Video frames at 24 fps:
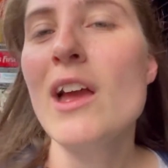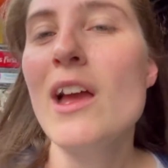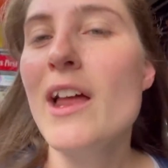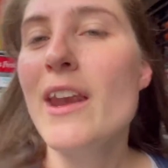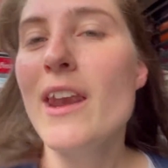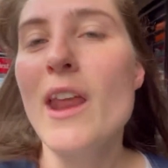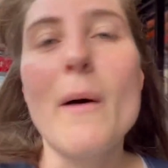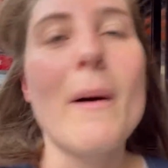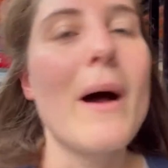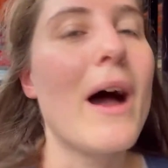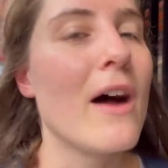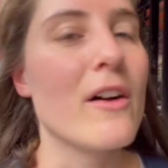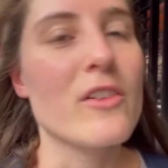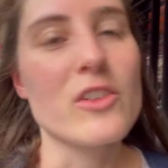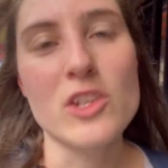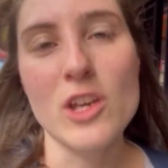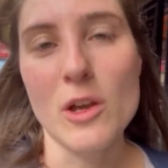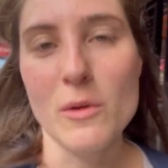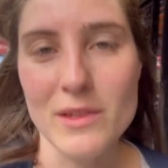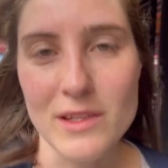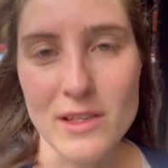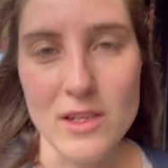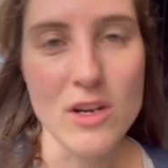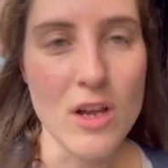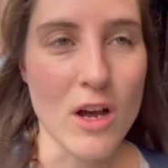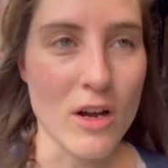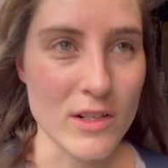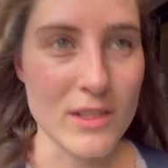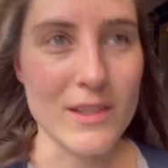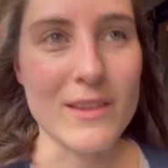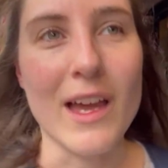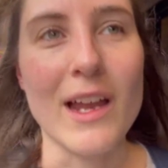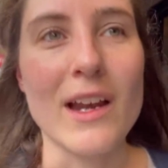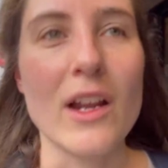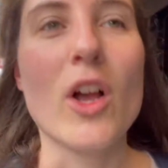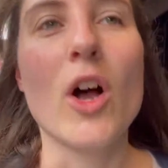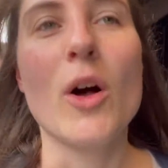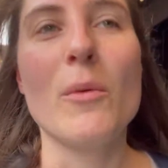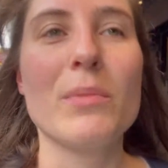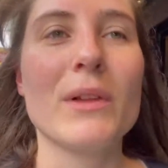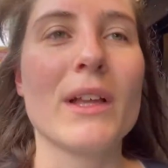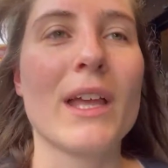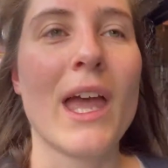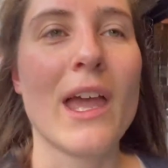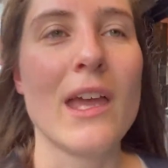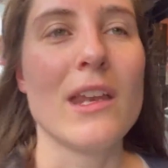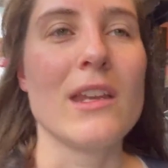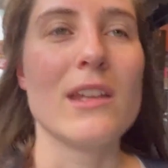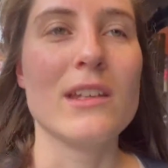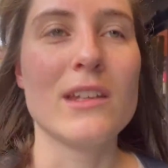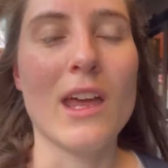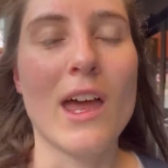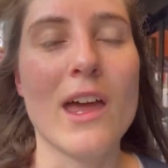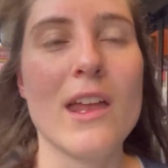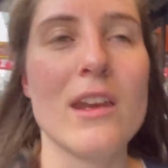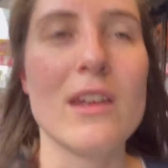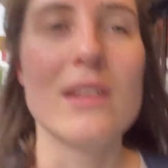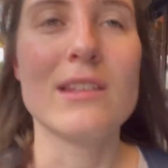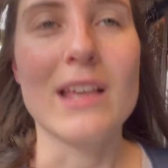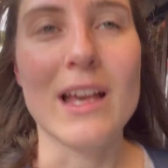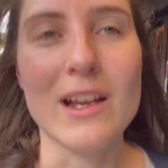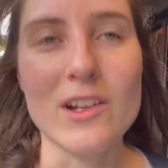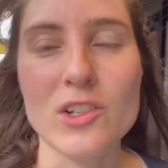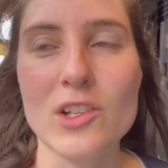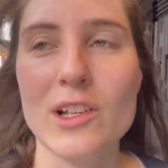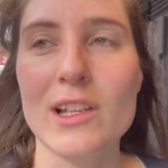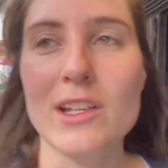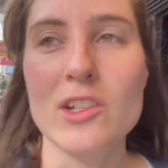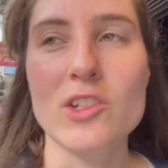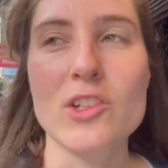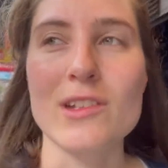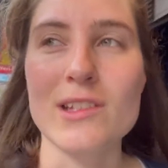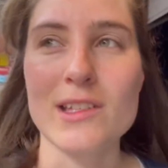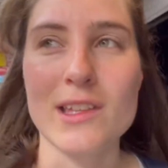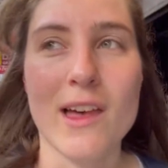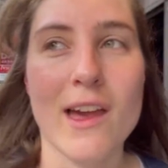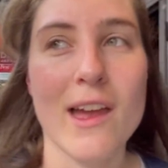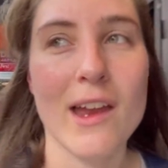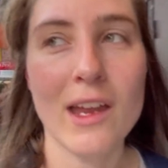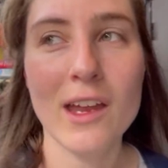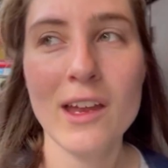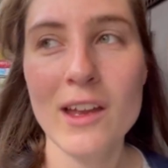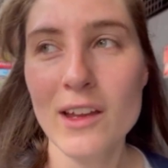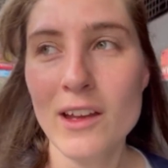Now our show is not that complicated and is actually just like,